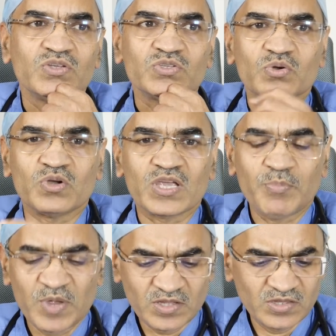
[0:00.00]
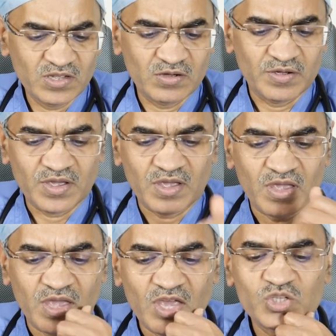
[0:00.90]
So keeping the
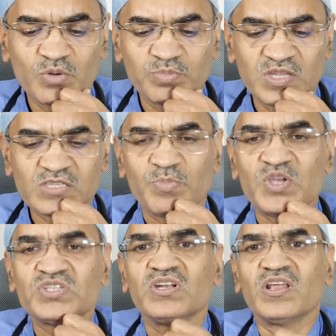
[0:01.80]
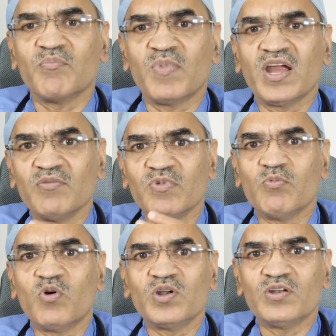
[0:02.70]
age of this patient in mind, we
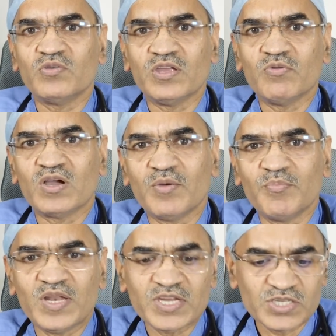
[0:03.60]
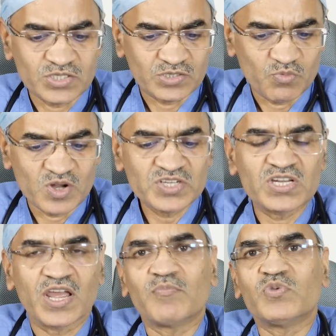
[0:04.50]
wanted to give a complete uh,
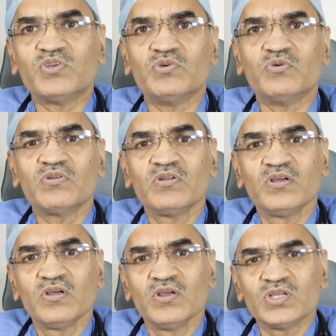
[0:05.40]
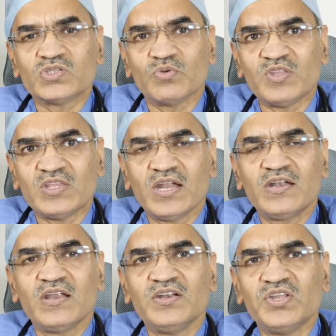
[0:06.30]
one-time cure. So with
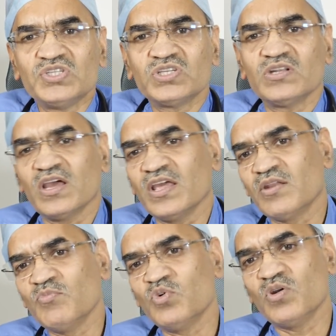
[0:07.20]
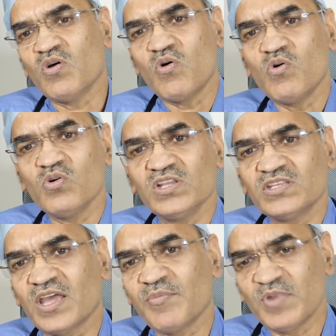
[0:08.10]
that intention, I removed all
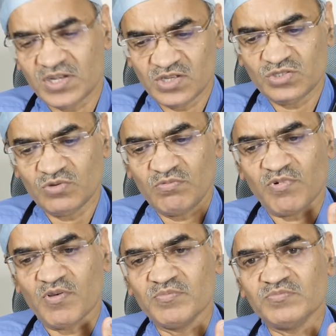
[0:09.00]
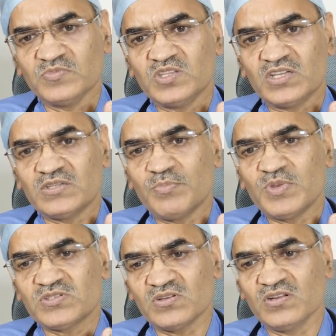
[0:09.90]
the thymic tissue from the
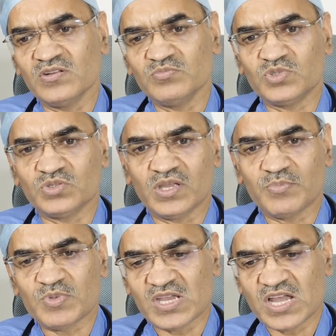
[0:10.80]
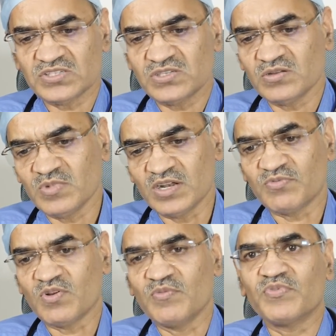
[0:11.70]
xiphisternum to the epigastrium,
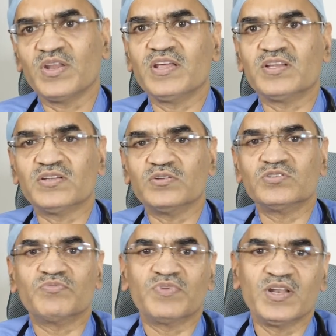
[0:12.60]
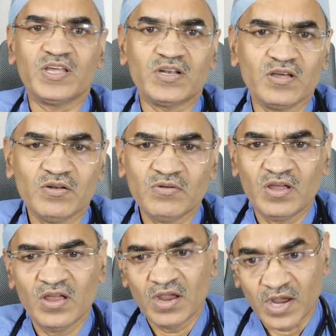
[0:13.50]
and from phrenic nerve to phrenic nerve,
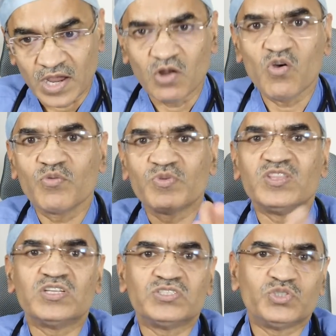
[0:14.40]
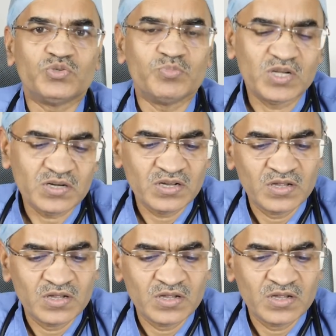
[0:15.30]
along with the tumor.